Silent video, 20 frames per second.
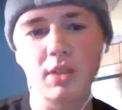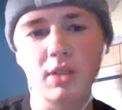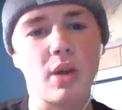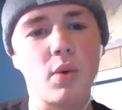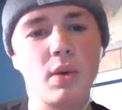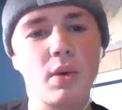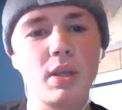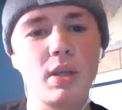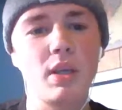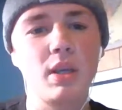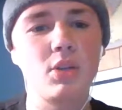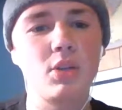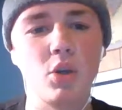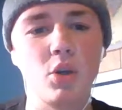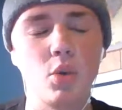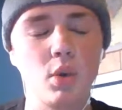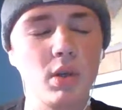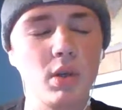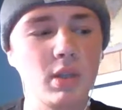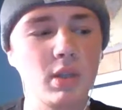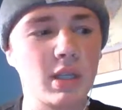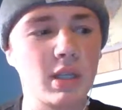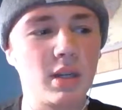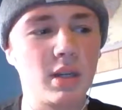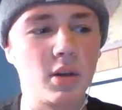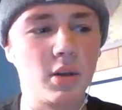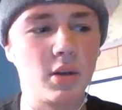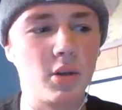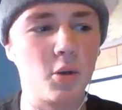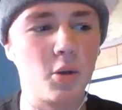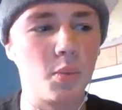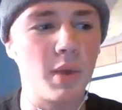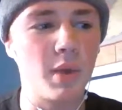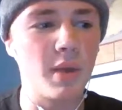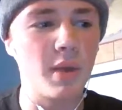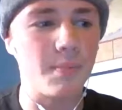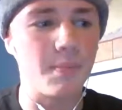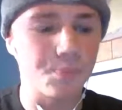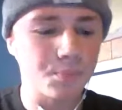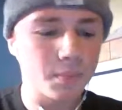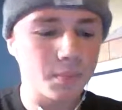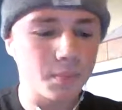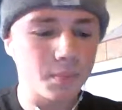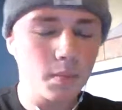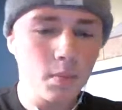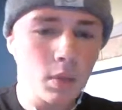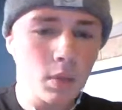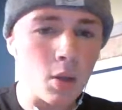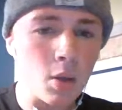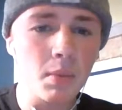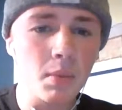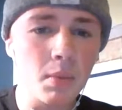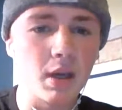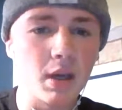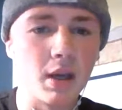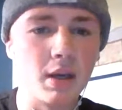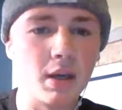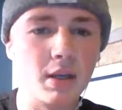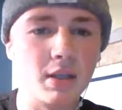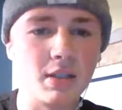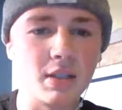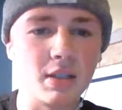I want to get into your real estate in a little bit, because